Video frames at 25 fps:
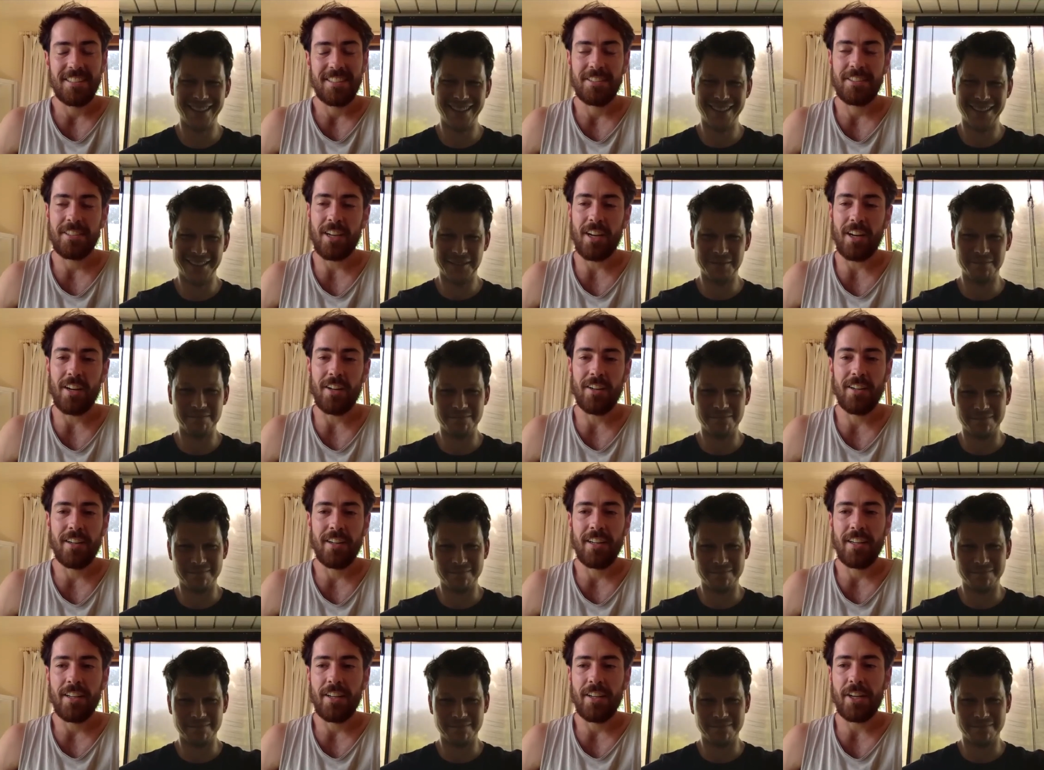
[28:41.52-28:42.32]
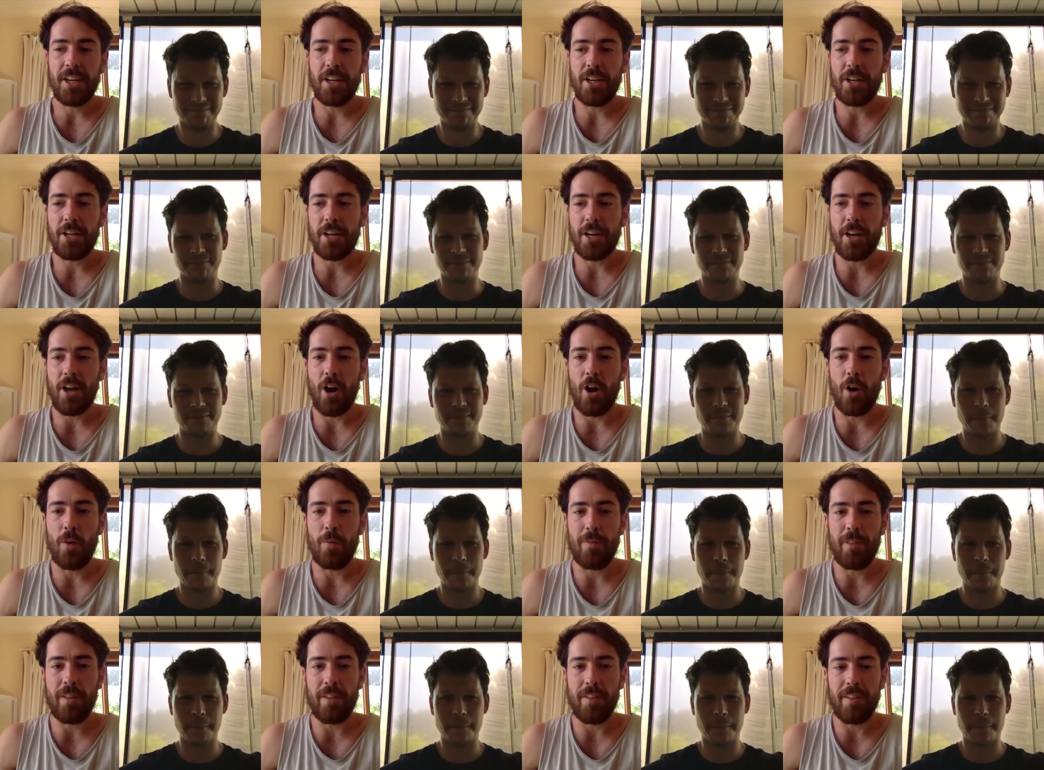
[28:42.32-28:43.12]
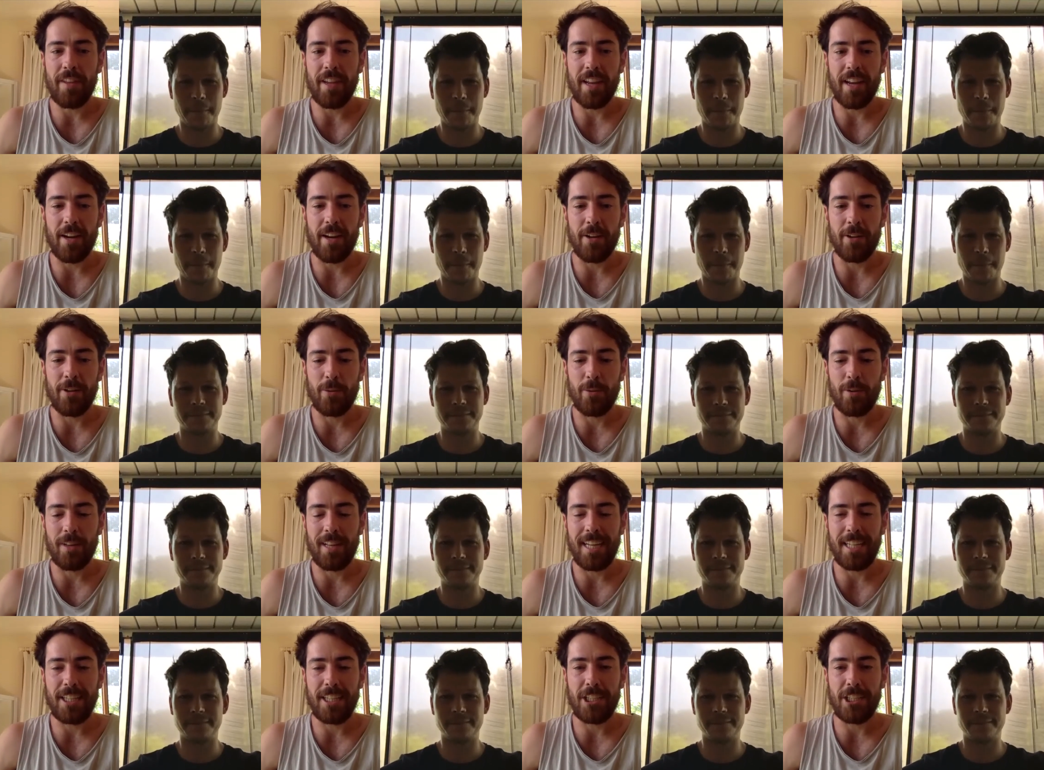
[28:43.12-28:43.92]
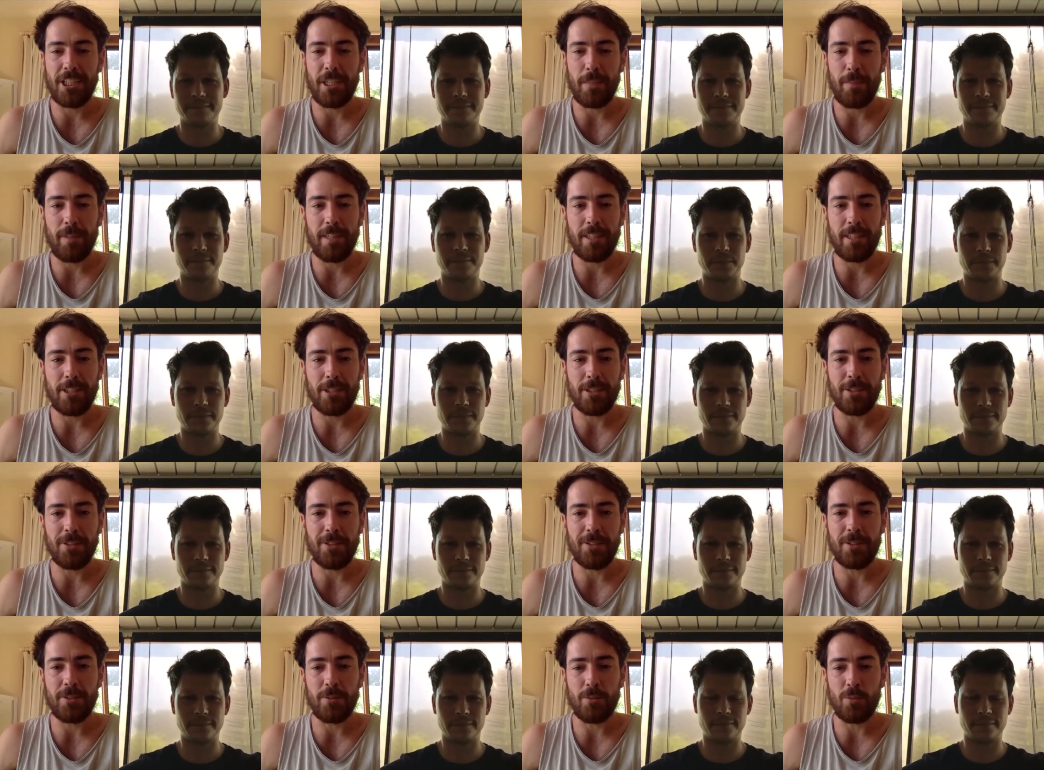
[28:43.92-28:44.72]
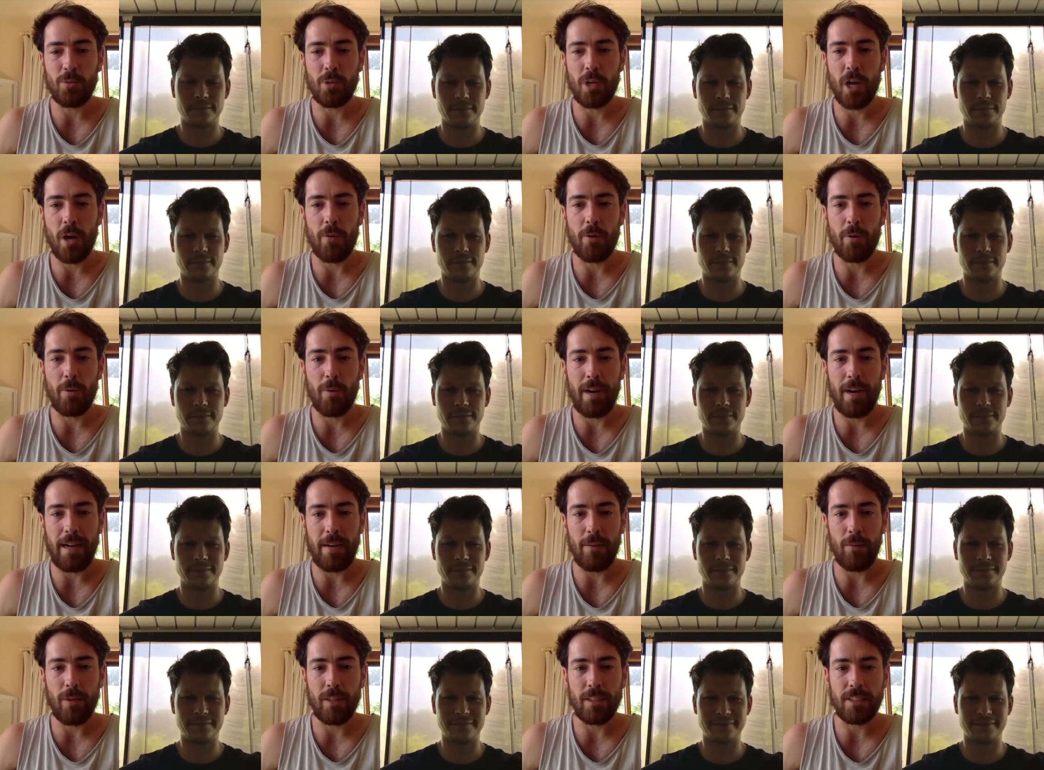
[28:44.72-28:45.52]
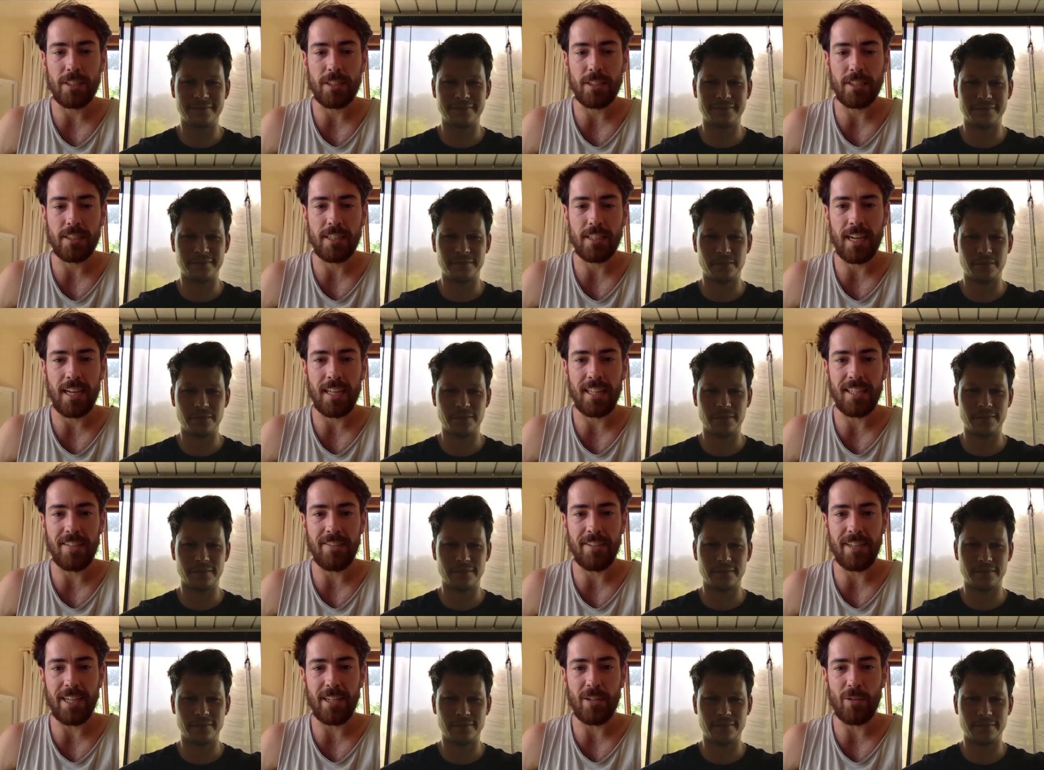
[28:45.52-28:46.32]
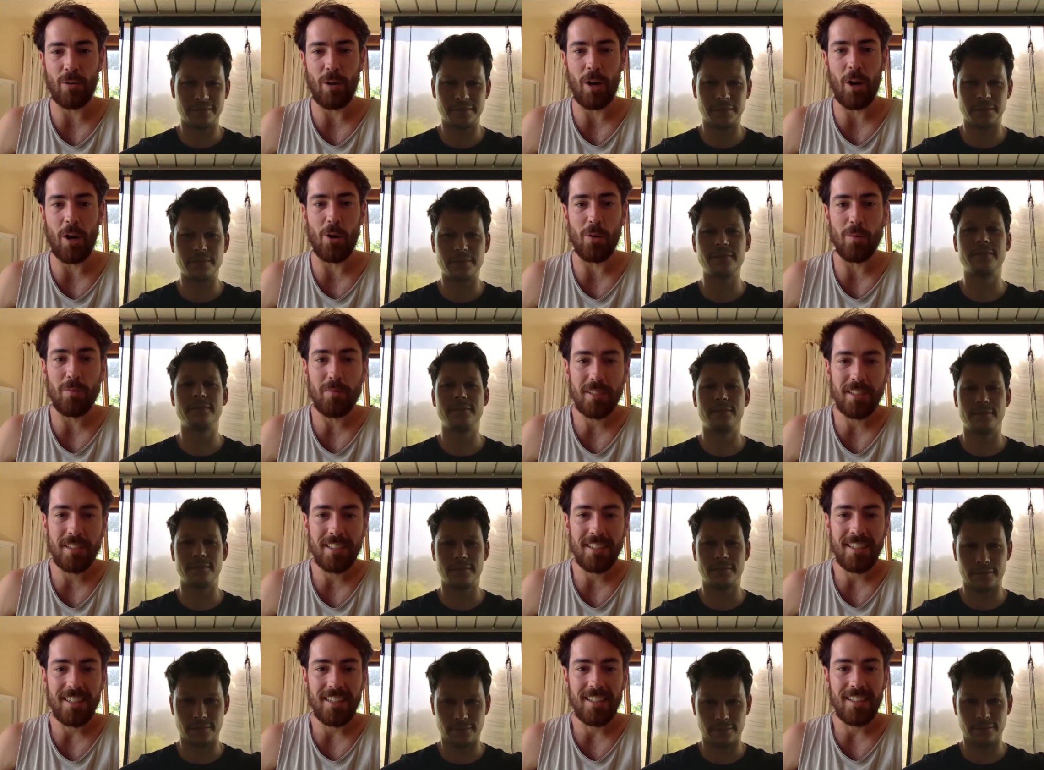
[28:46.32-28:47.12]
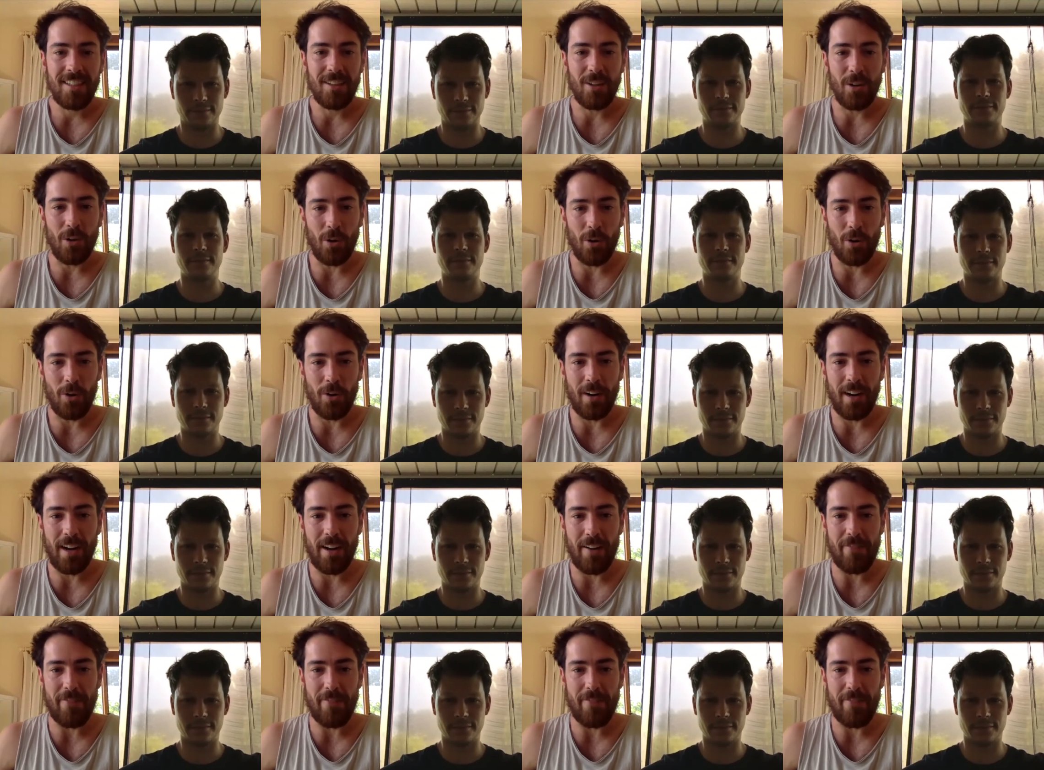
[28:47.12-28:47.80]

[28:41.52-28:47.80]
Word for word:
Speaker 1: so you, you, can hope that you know the relationship issues will go away once you start living in rome or uh,